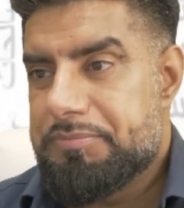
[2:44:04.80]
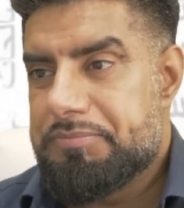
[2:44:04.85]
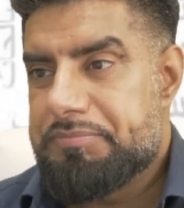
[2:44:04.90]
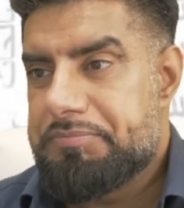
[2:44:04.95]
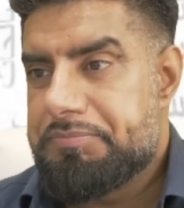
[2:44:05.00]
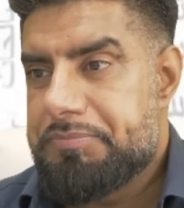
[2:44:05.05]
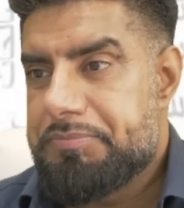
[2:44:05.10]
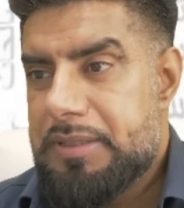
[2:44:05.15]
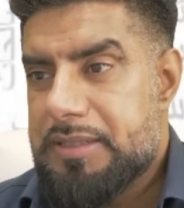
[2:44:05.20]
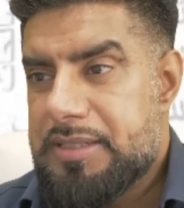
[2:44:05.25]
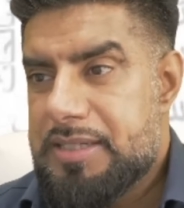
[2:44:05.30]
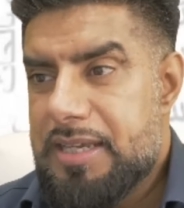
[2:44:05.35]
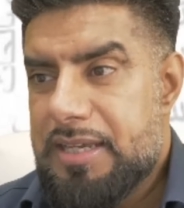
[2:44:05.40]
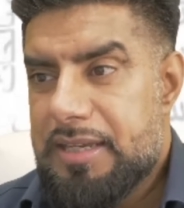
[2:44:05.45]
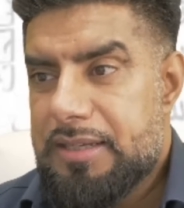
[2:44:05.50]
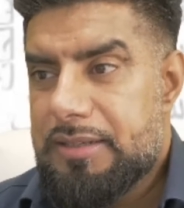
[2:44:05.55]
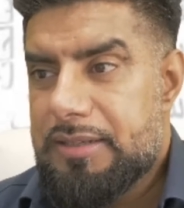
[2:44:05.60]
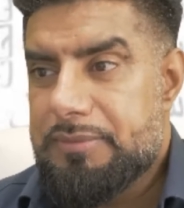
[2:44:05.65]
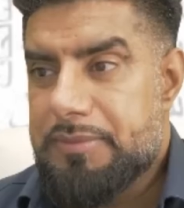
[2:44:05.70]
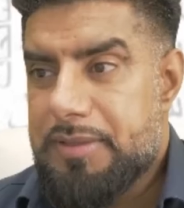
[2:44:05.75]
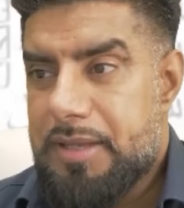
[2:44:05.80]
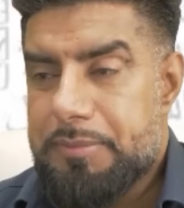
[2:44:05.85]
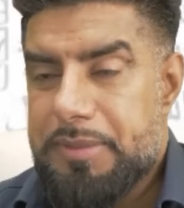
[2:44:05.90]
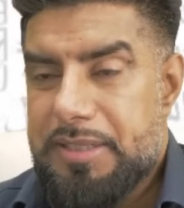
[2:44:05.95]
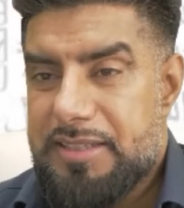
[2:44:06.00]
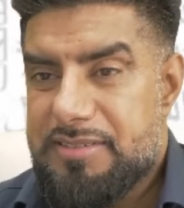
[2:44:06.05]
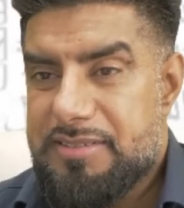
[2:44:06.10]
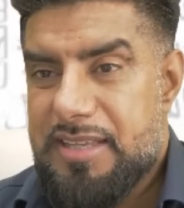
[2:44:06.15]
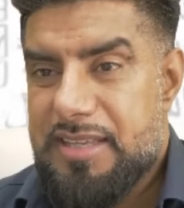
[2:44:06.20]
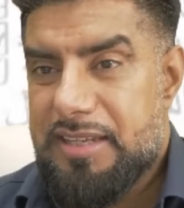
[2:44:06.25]
But yeah, I mean,
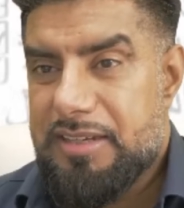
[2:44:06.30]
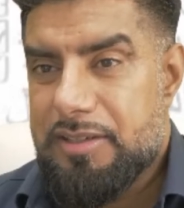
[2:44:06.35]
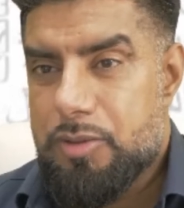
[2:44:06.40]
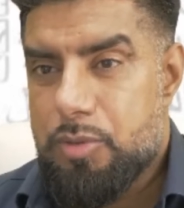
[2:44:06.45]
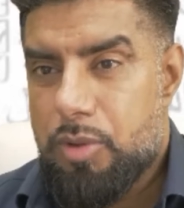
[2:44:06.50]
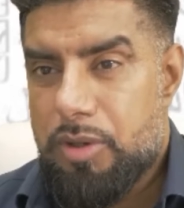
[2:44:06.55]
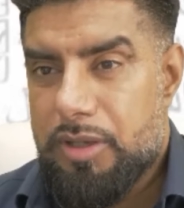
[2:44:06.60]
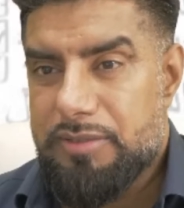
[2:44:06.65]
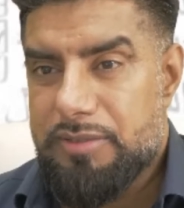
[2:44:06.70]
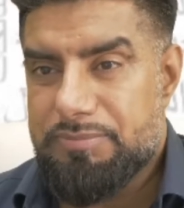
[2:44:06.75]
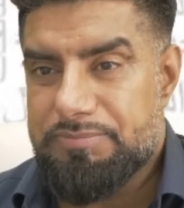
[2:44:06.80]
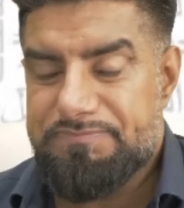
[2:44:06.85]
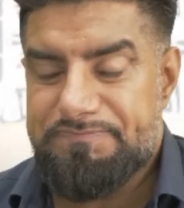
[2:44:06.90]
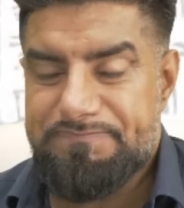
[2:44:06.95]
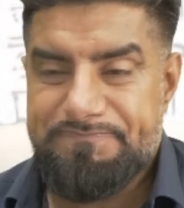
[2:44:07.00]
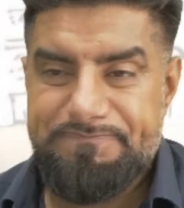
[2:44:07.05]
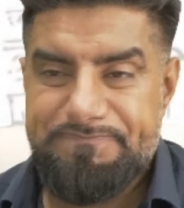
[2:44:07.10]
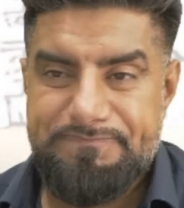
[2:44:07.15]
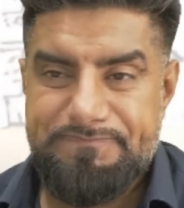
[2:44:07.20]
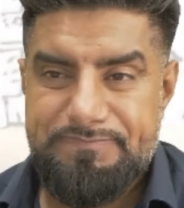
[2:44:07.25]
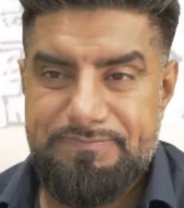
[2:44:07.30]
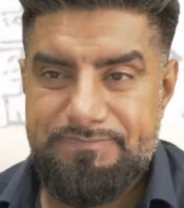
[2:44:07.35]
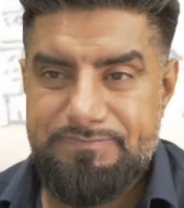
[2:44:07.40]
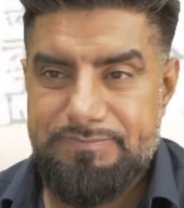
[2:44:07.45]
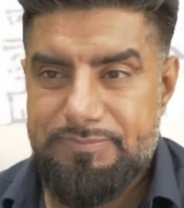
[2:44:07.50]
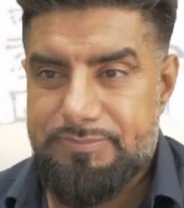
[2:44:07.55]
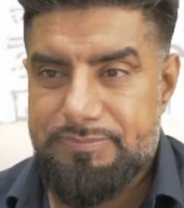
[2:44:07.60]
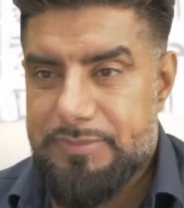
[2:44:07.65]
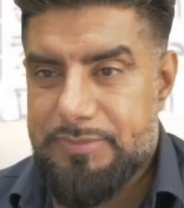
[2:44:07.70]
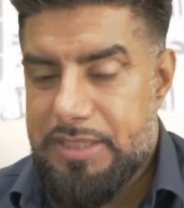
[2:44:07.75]
it's getting quite,
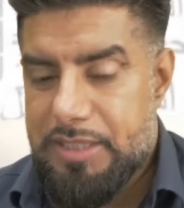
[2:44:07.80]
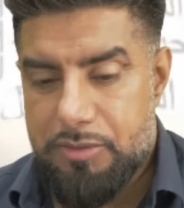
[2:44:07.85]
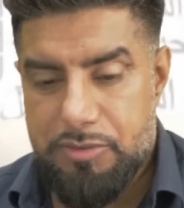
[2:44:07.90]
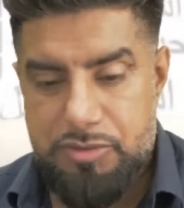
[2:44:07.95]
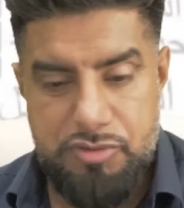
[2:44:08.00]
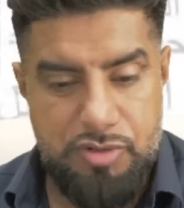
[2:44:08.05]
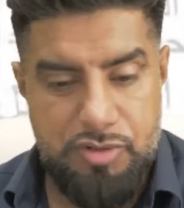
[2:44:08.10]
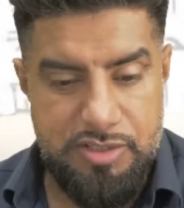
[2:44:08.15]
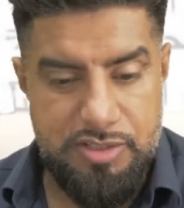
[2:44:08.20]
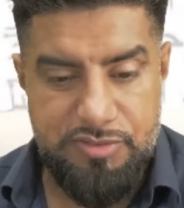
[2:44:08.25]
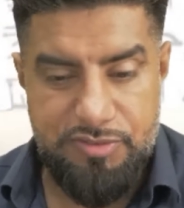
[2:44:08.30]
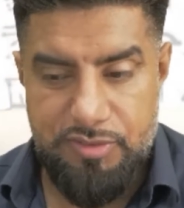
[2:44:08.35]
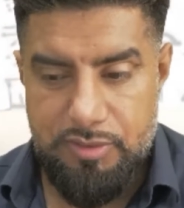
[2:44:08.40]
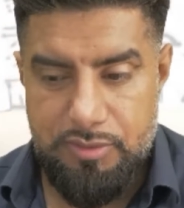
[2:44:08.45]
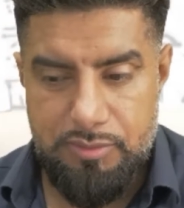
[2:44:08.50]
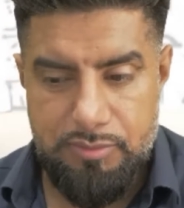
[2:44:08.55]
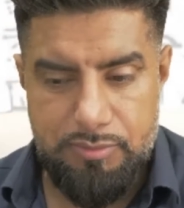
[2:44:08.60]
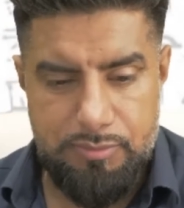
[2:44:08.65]
stressful.